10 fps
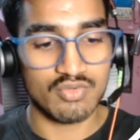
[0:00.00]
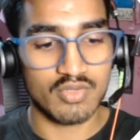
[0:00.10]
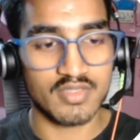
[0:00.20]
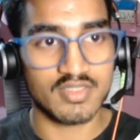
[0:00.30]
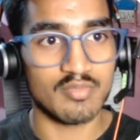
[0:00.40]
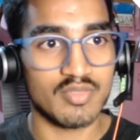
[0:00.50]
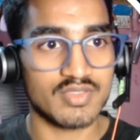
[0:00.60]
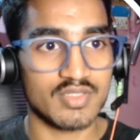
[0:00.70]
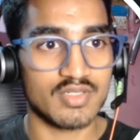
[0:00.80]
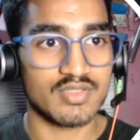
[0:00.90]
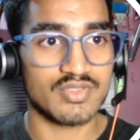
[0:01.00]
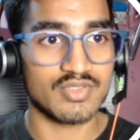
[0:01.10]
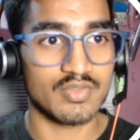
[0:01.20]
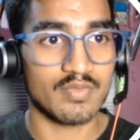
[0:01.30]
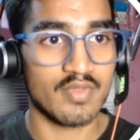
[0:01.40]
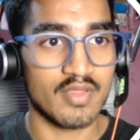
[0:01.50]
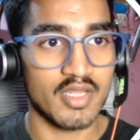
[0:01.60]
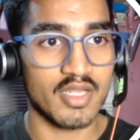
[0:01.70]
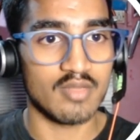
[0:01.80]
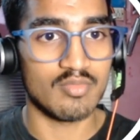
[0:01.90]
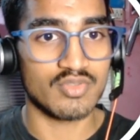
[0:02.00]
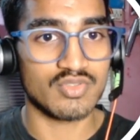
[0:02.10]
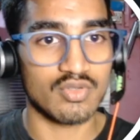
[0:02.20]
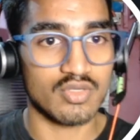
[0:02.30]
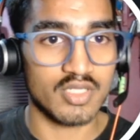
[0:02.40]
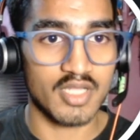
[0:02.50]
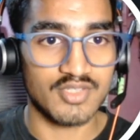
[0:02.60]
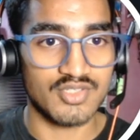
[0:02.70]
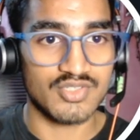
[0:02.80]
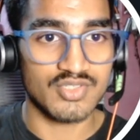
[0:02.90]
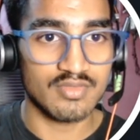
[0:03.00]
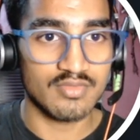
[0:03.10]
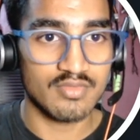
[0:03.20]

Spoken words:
You can simply search AWS organization,